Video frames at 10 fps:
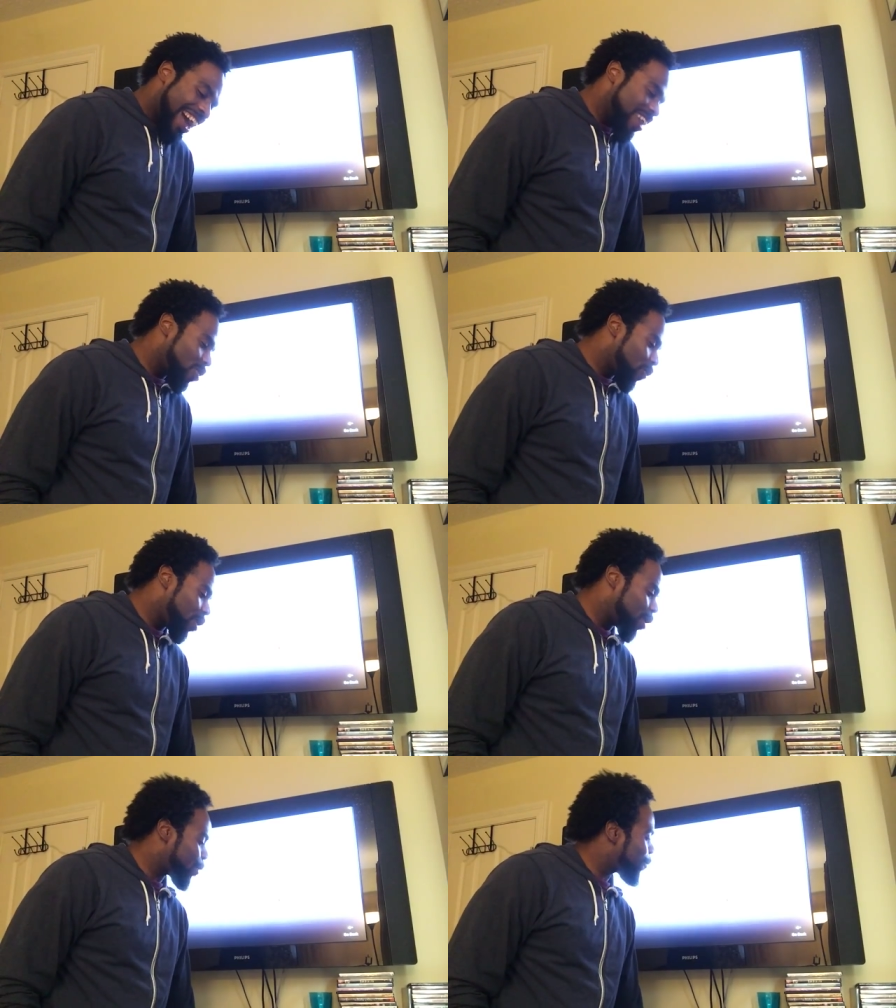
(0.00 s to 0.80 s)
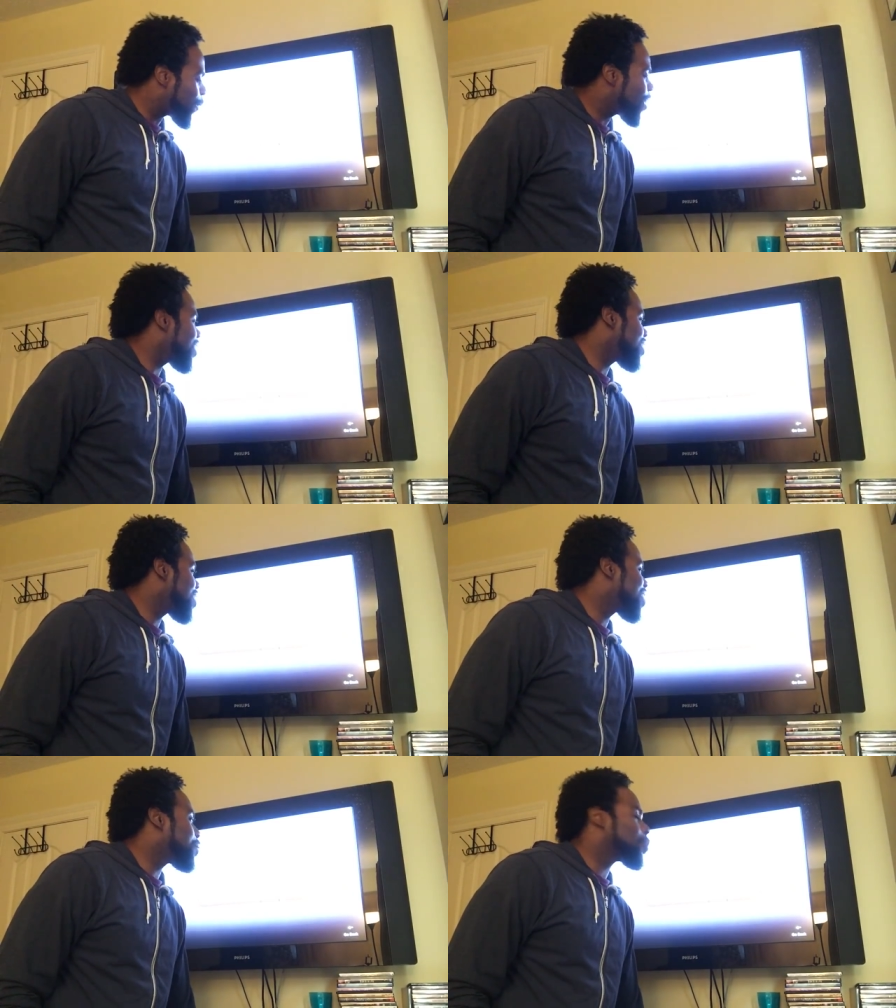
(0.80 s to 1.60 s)
I just want her to voice a
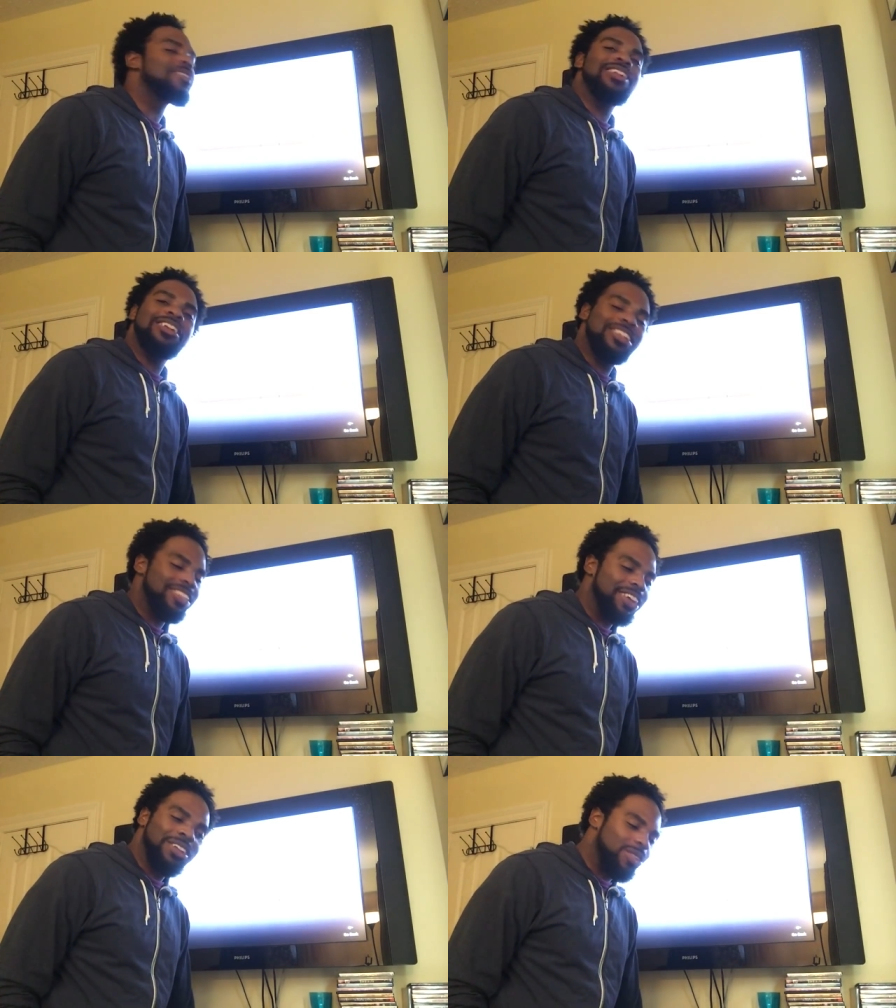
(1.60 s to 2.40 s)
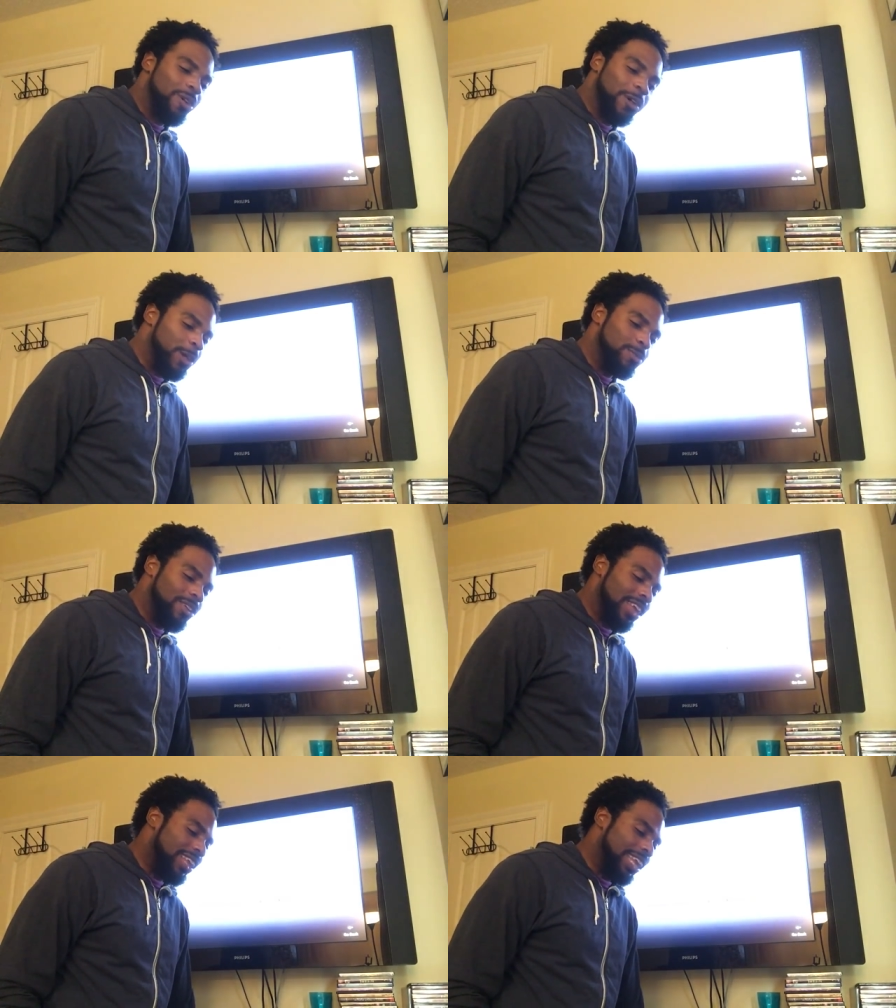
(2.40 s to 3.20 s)
Disney princess and sing the songs
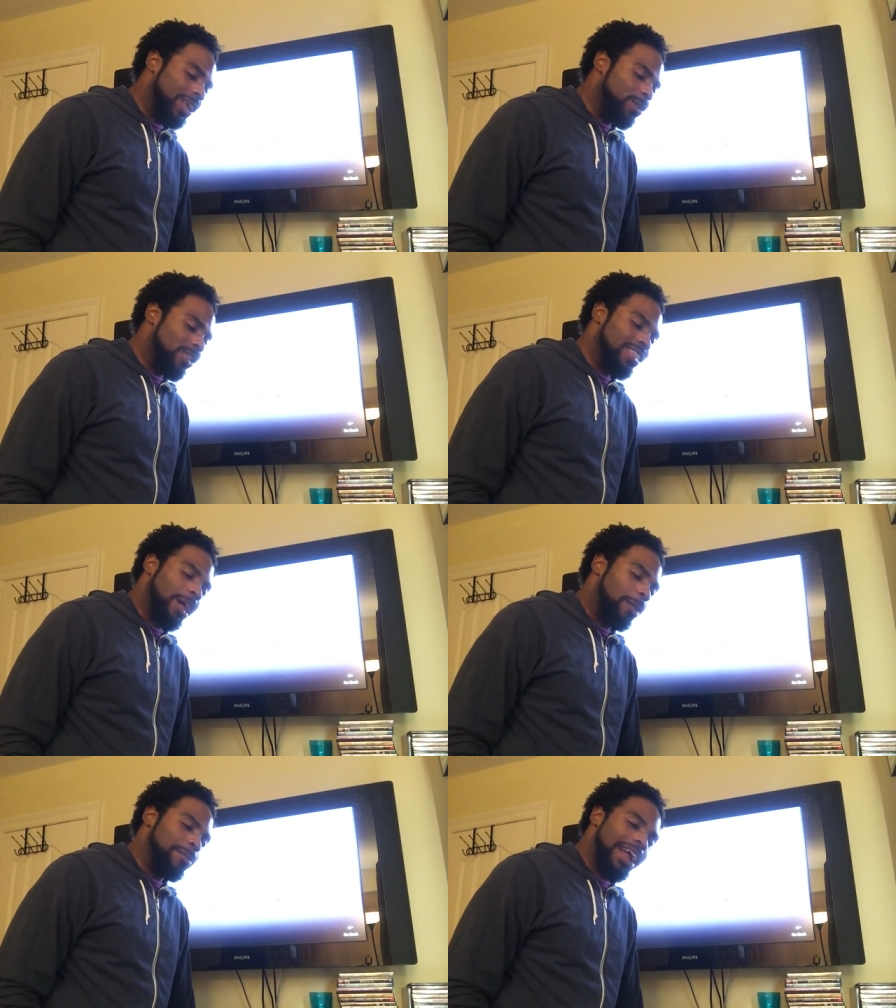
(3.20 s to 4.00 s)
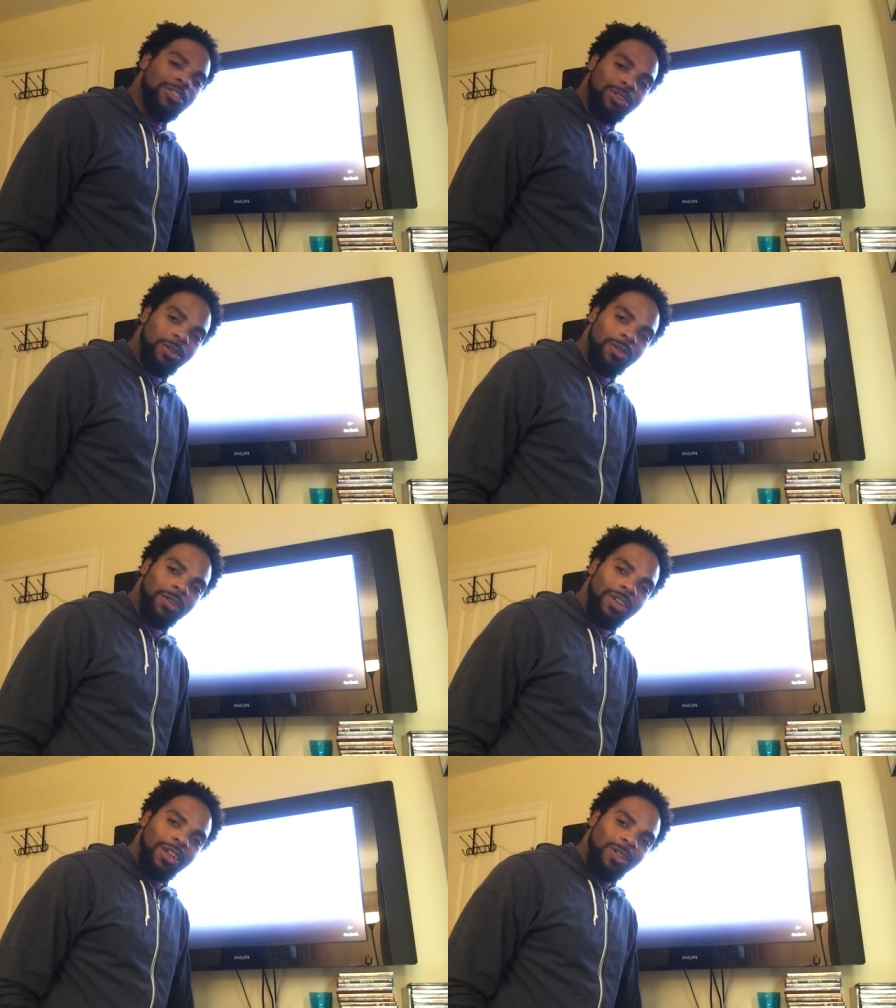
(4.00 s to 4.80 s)
because I think it'll just sound magical.
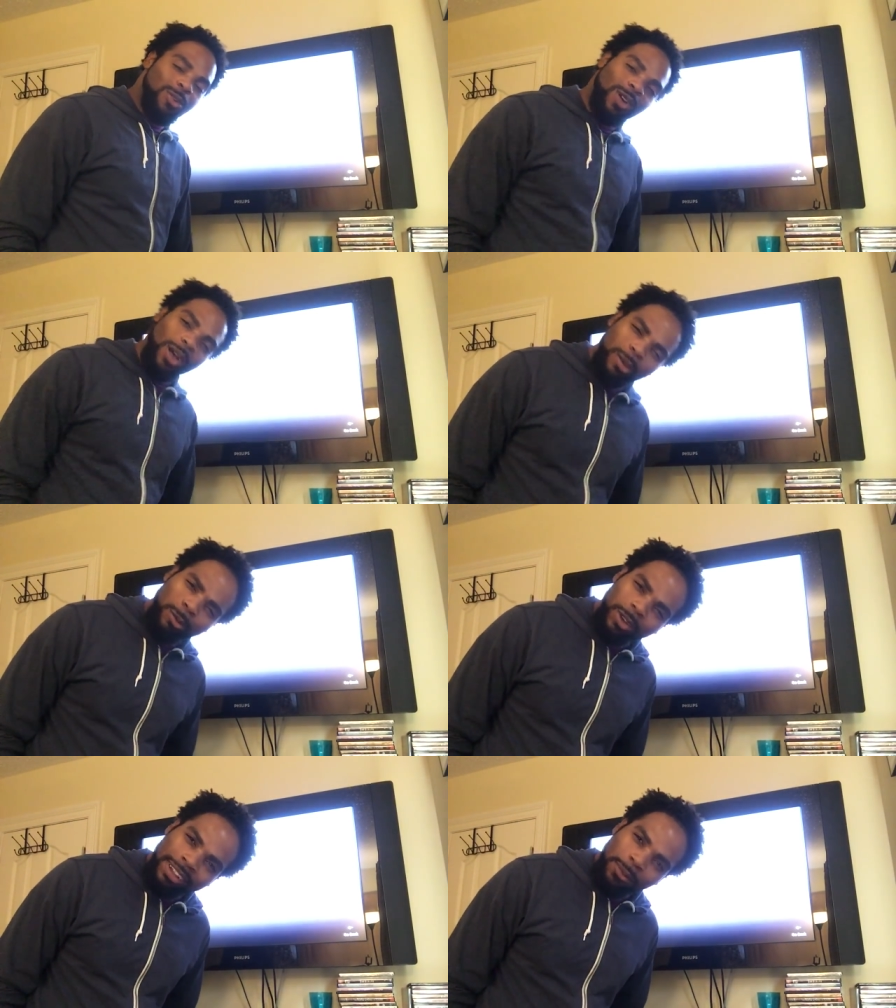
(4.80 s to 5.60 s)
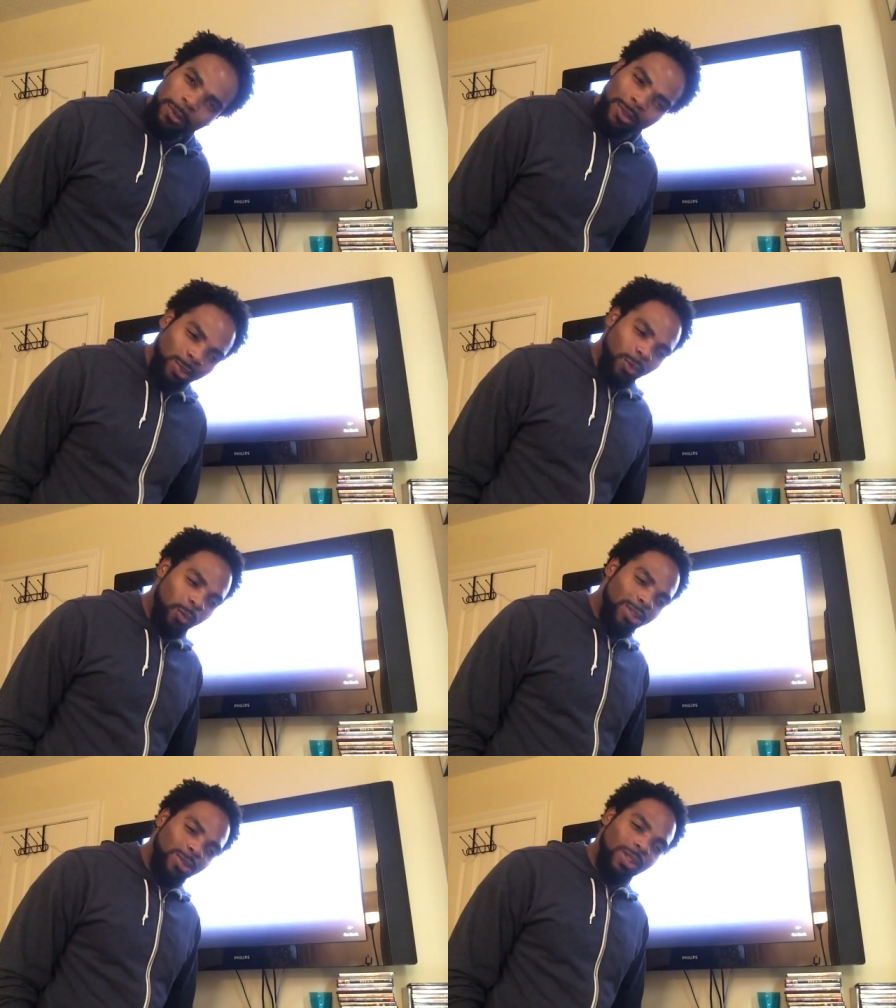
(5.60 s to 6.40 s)
Don't y'all agree? Wouldn't
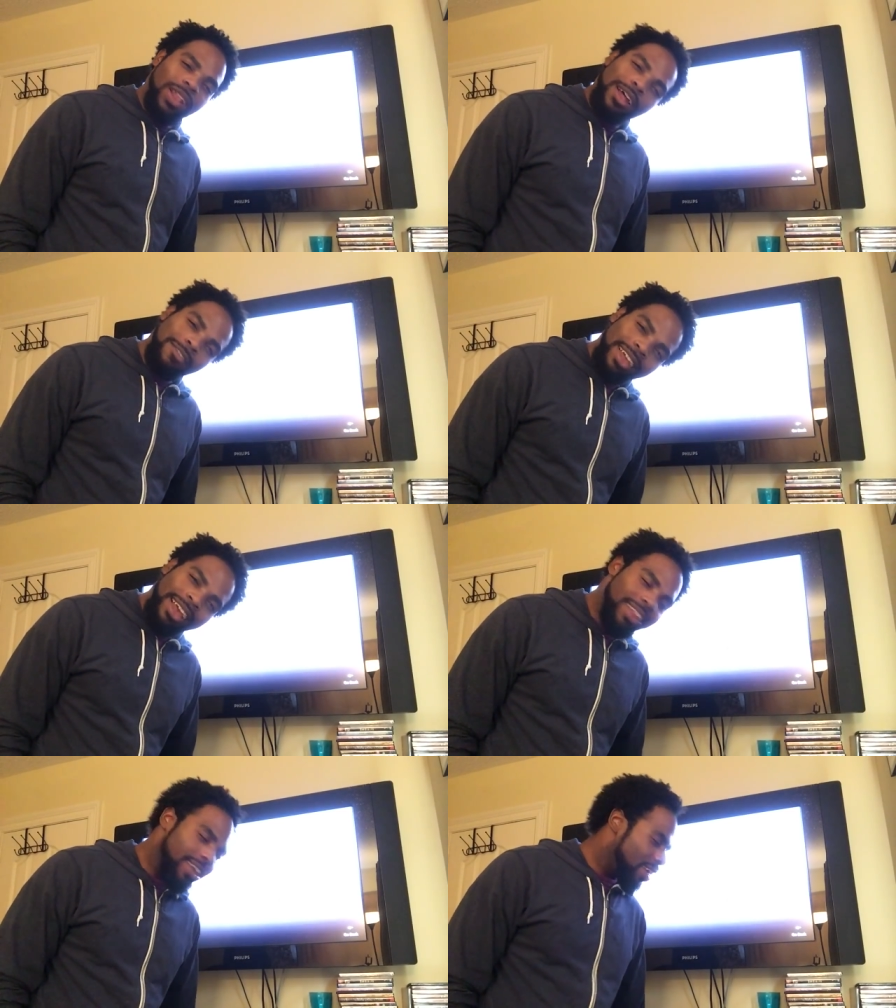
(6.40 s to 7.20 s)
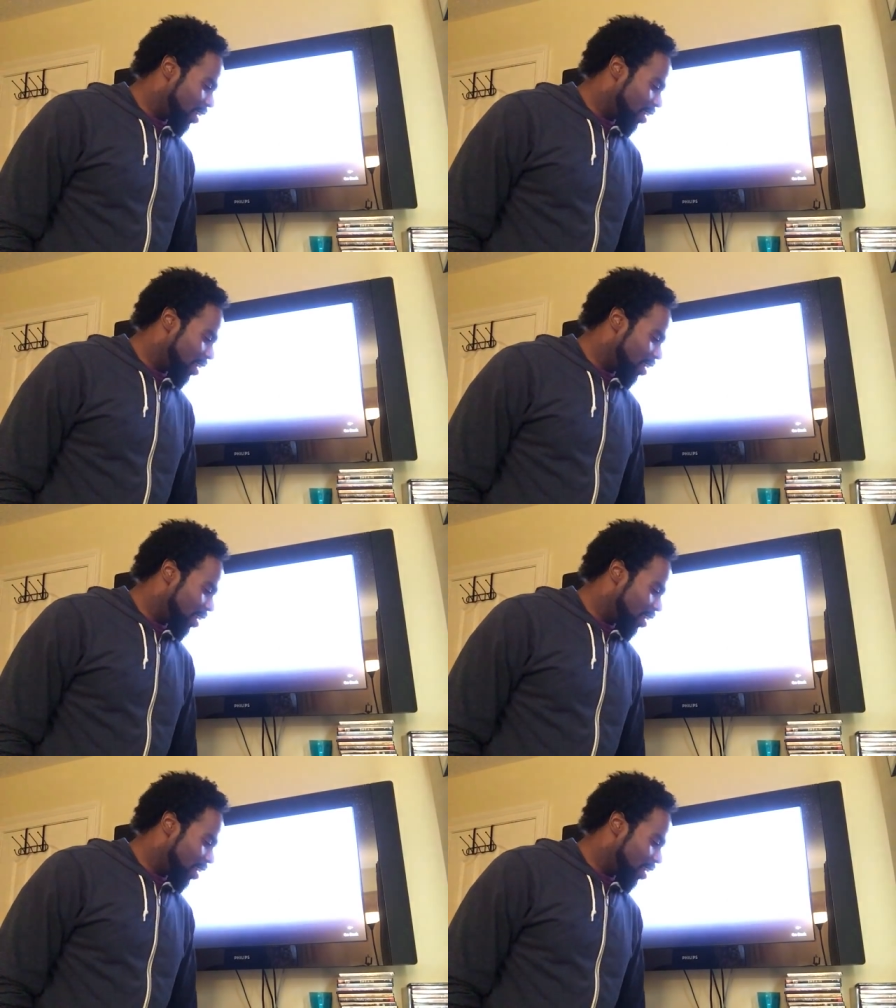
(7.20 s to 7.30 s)
you love that?